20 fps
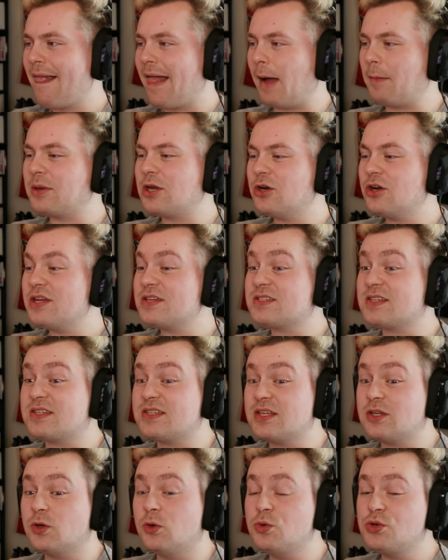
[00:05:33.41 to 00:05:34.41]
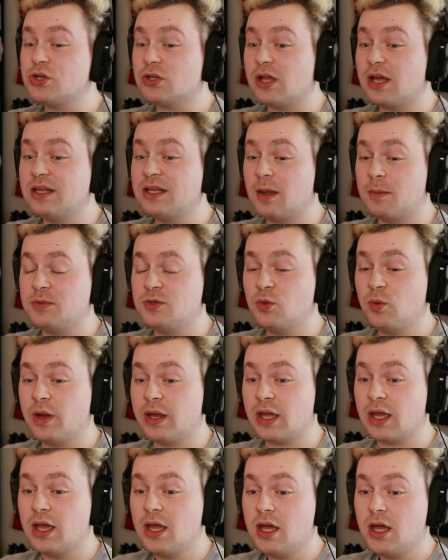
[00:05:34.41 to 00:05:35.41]
I'm curious to see who she'll end up
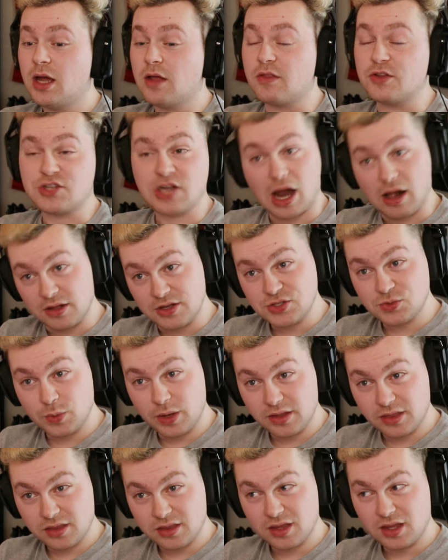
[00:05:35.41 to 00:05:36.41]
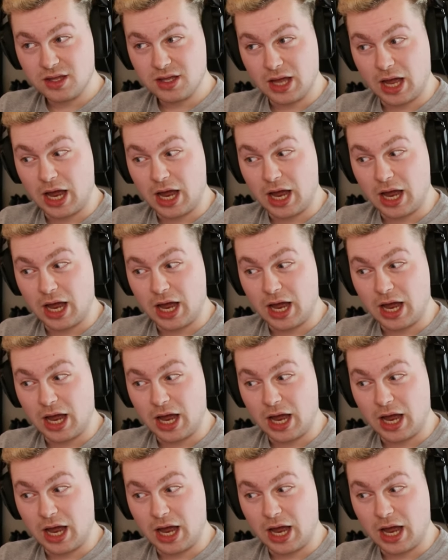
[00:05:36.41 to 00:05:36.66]
doing the challenge with,